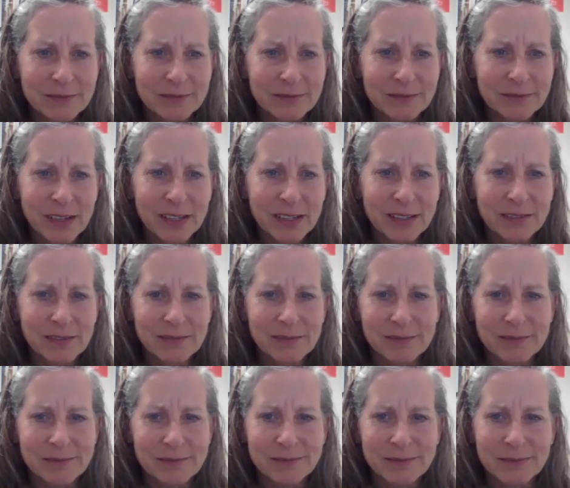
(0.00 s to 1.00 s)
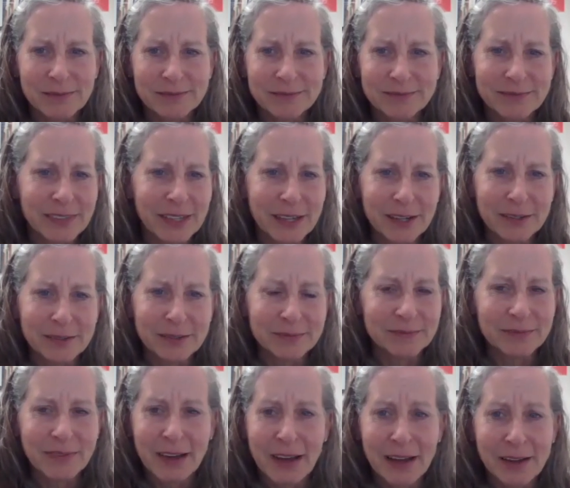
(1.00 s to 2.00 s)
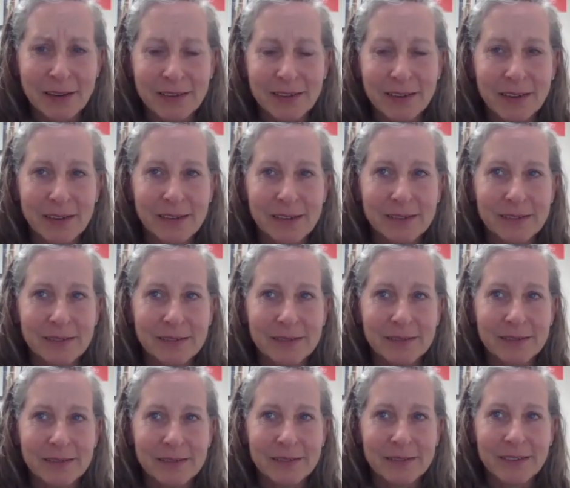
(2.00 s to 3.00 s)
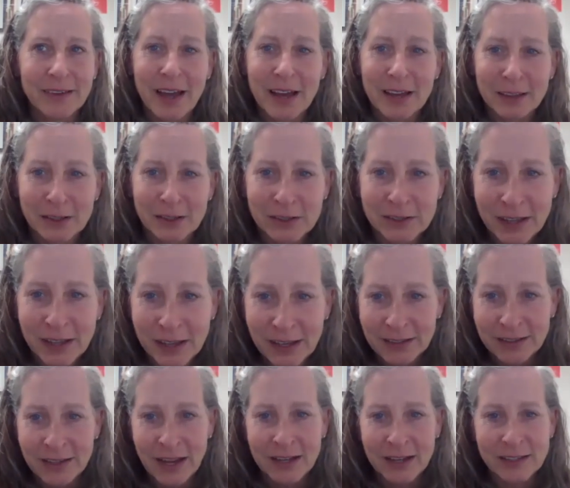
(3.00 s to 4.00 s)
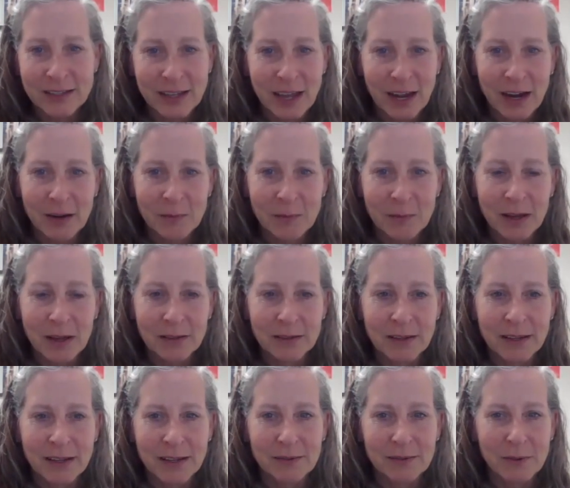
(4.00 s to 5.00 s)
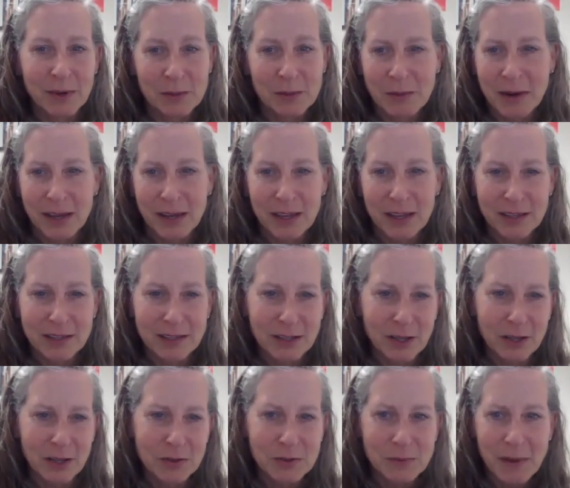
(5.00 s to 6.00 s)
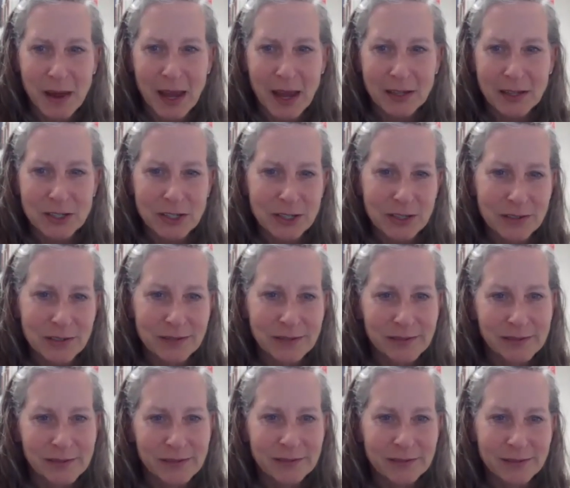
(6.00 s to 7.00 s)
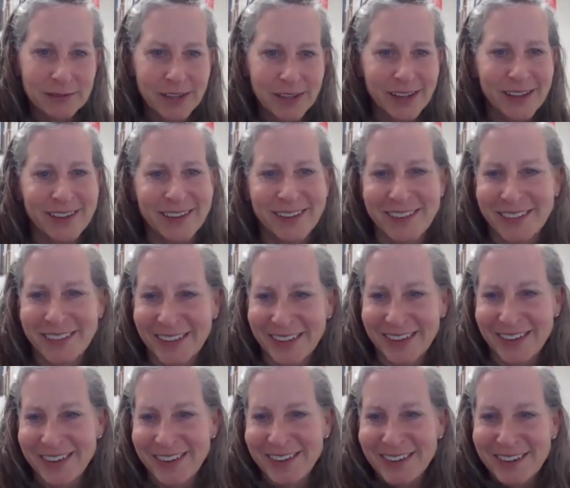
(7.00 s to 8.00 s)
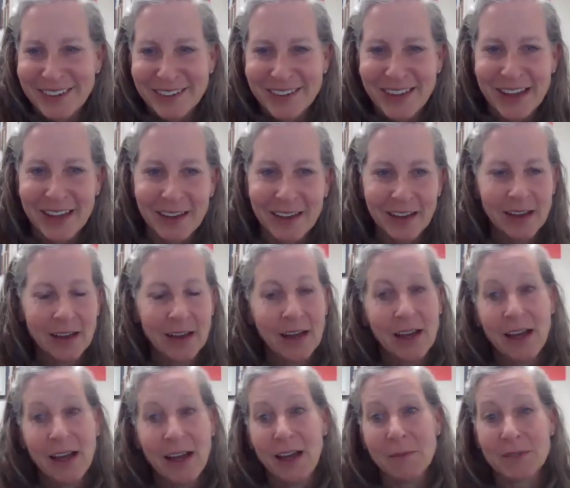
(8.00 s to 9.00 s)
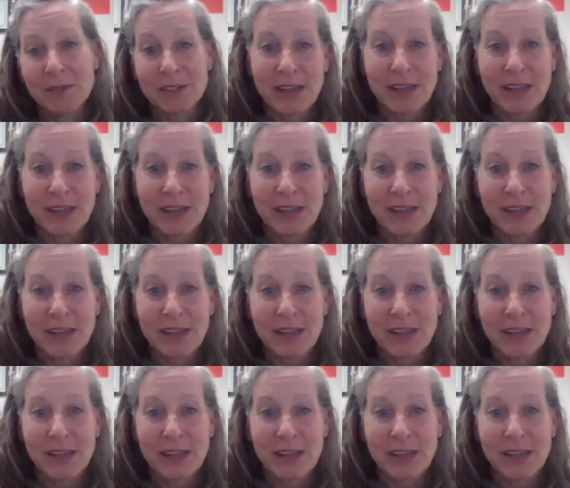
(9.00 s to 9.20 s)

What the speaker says: Like, you know, I I learned like not to care about like whether my kids' clothes match. Like I'm just